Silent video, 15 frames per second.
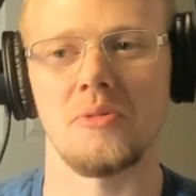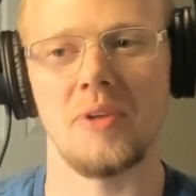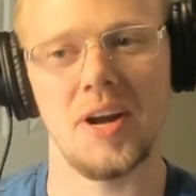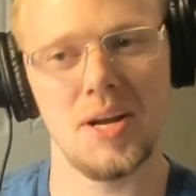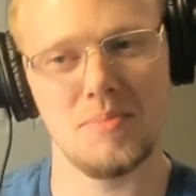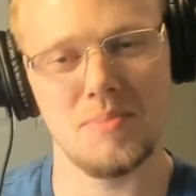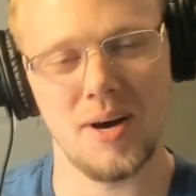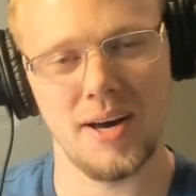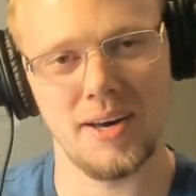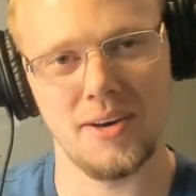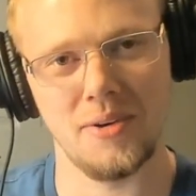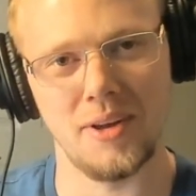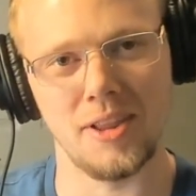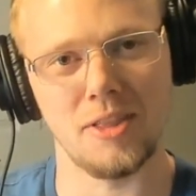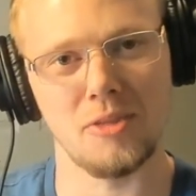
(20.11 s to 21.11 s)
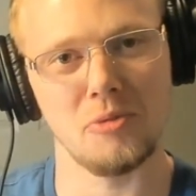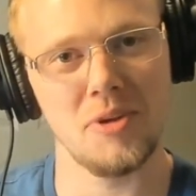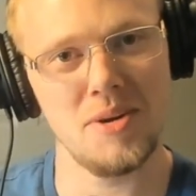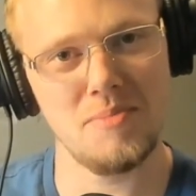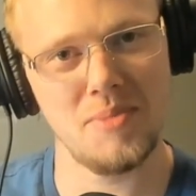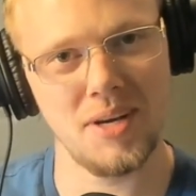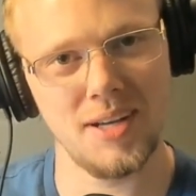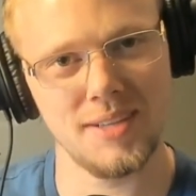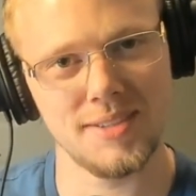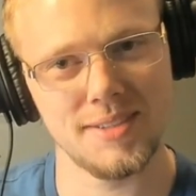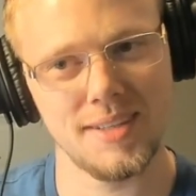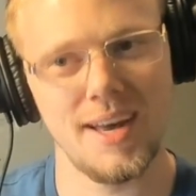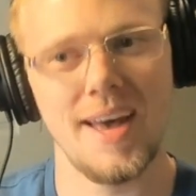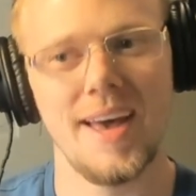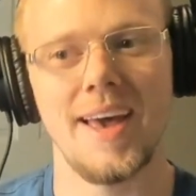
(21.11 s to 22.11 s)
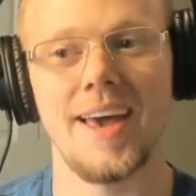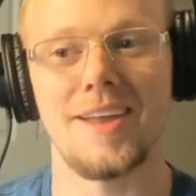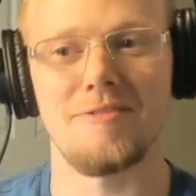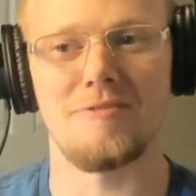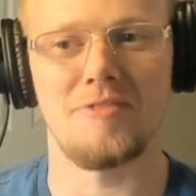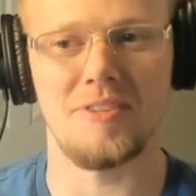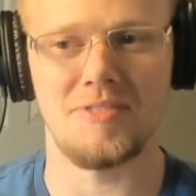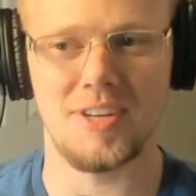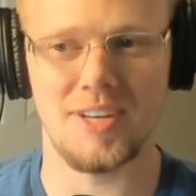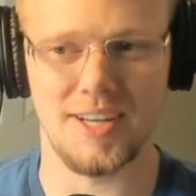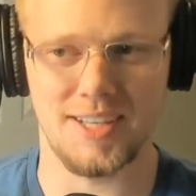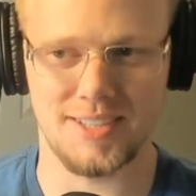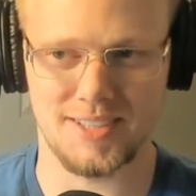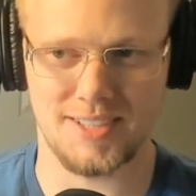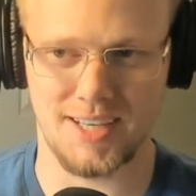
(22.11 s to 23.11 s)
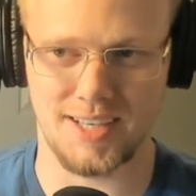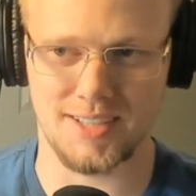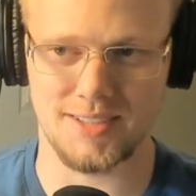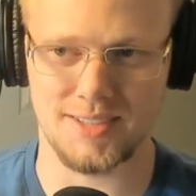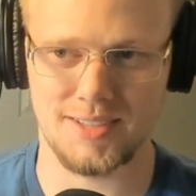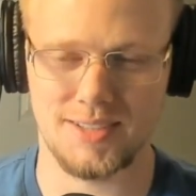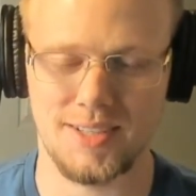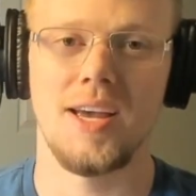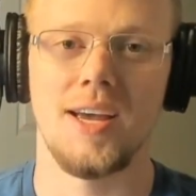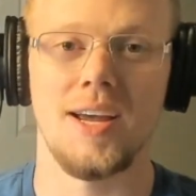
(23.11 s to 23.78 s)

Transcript: ran a mile in 3 minutes and 59 seconds.